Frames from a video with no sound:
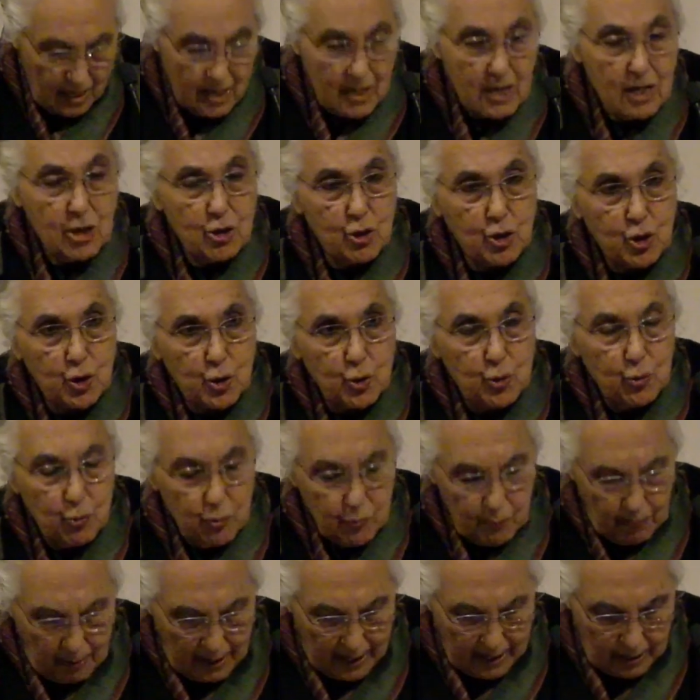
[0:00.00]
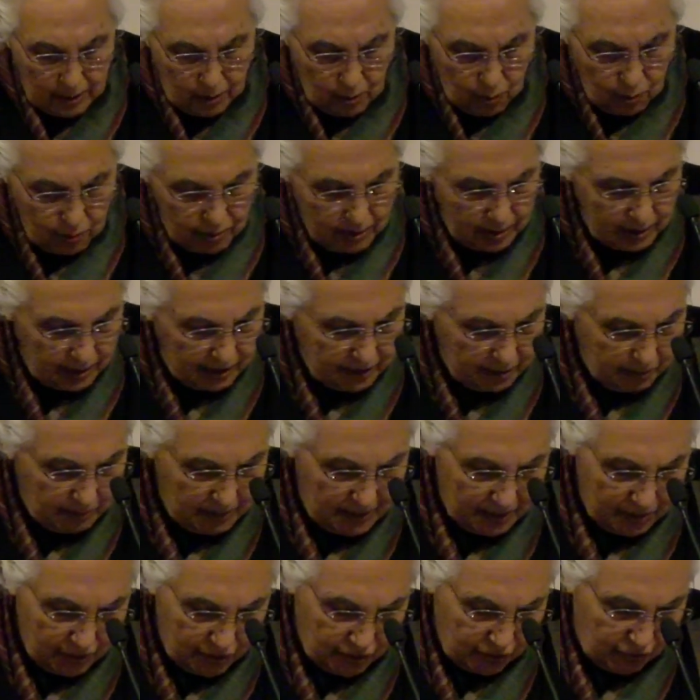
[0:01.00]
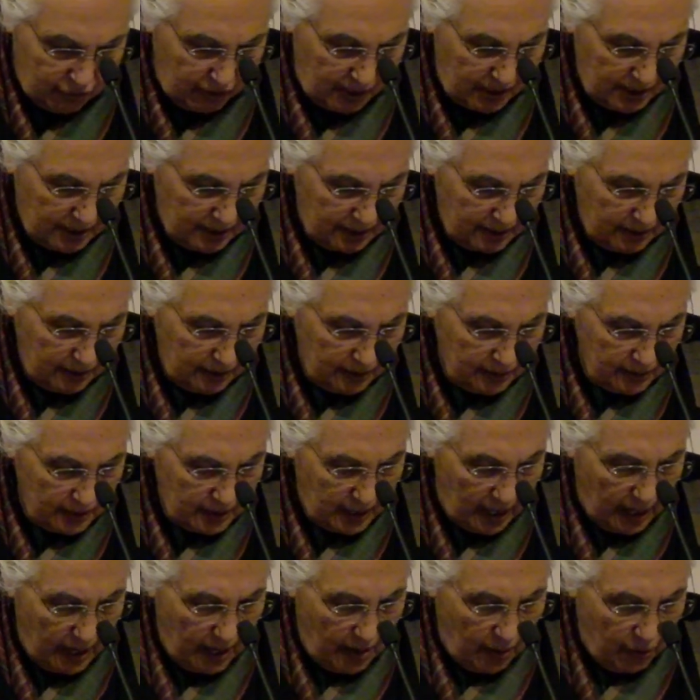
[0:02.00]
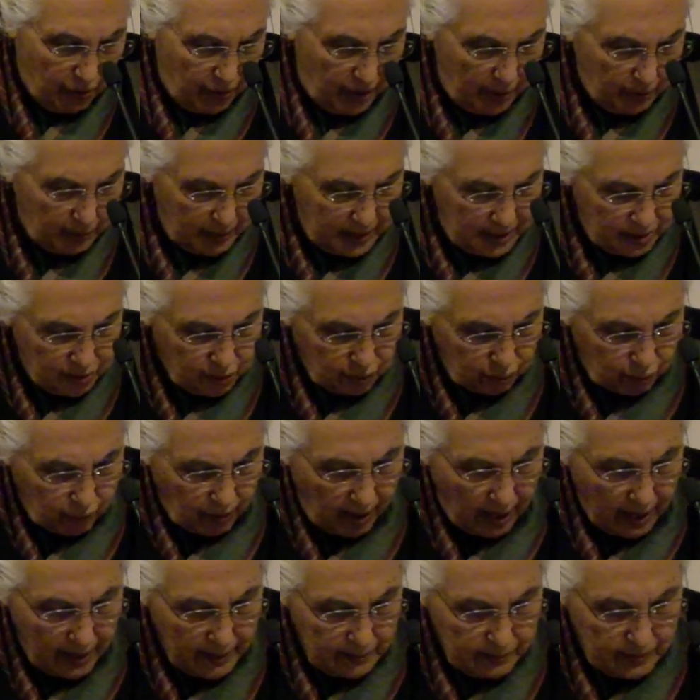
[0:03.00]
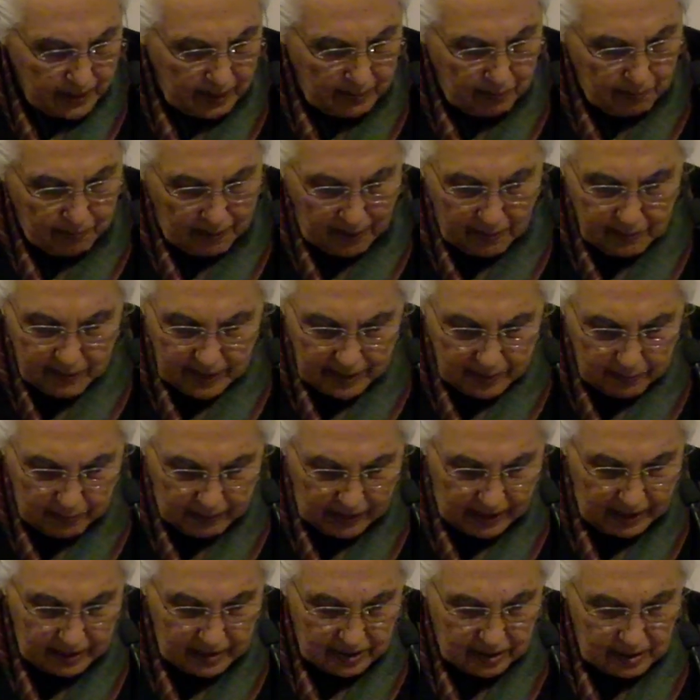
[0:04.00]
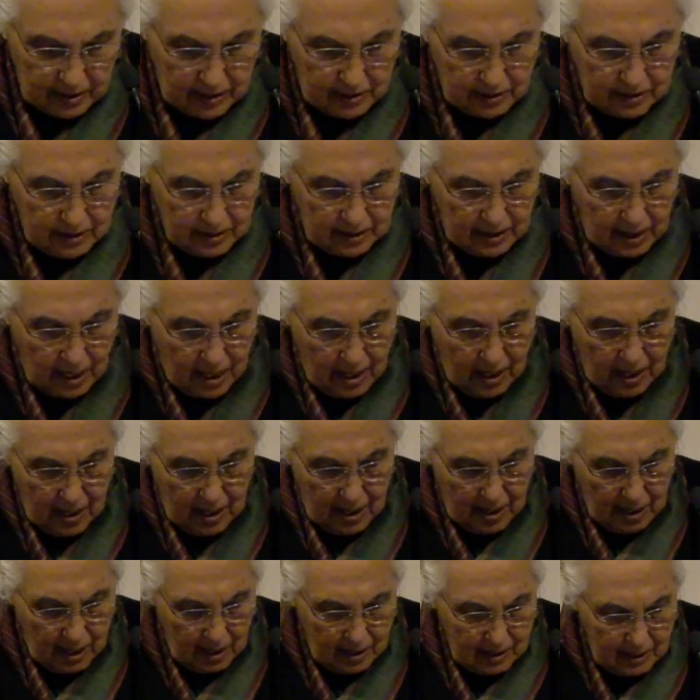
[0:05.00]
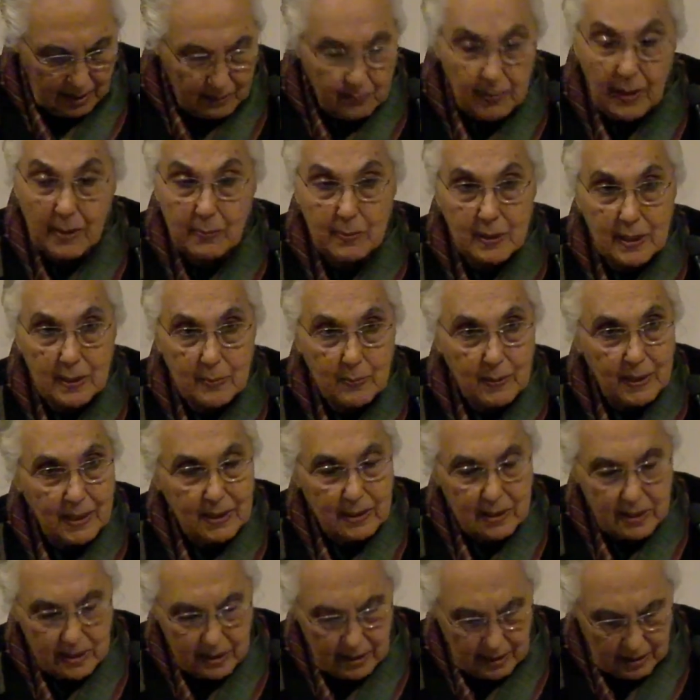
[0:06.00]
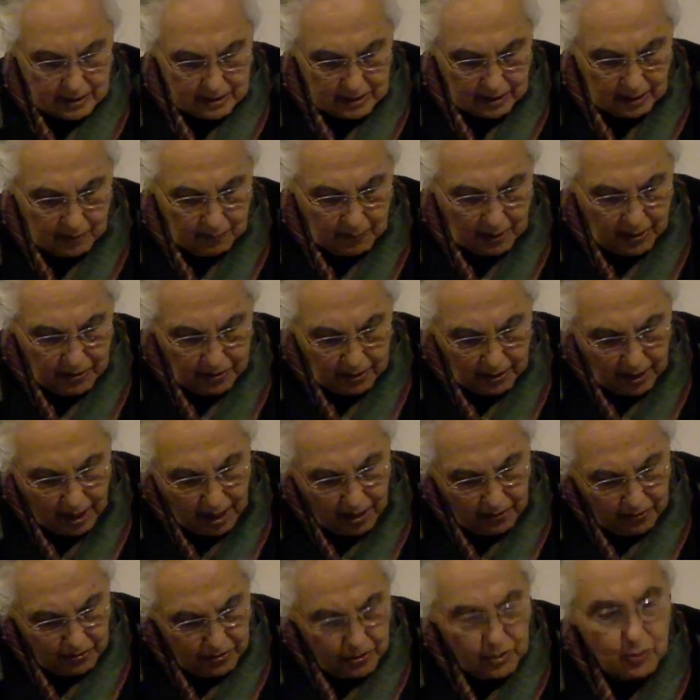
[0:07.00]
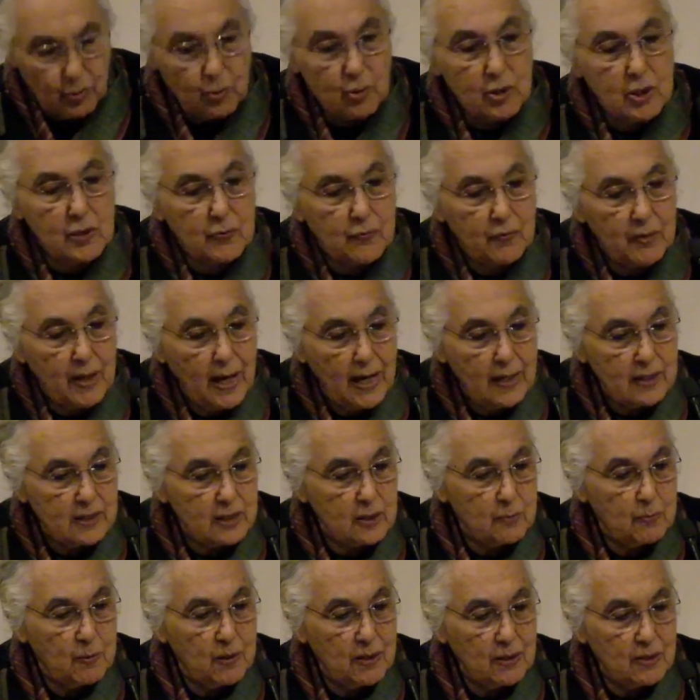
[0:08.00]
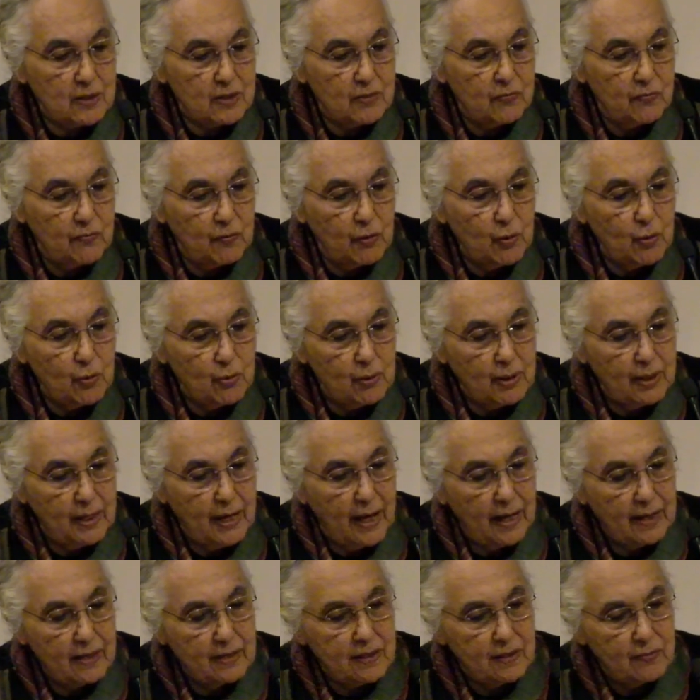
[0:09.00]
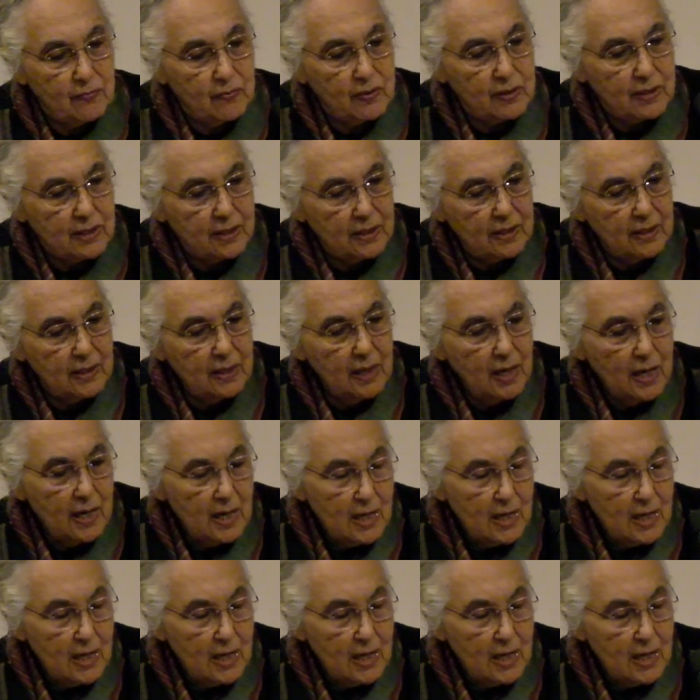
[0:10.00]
Issued by local administrators, they were inscribed in public places in public places, among other useful aspects of local activity,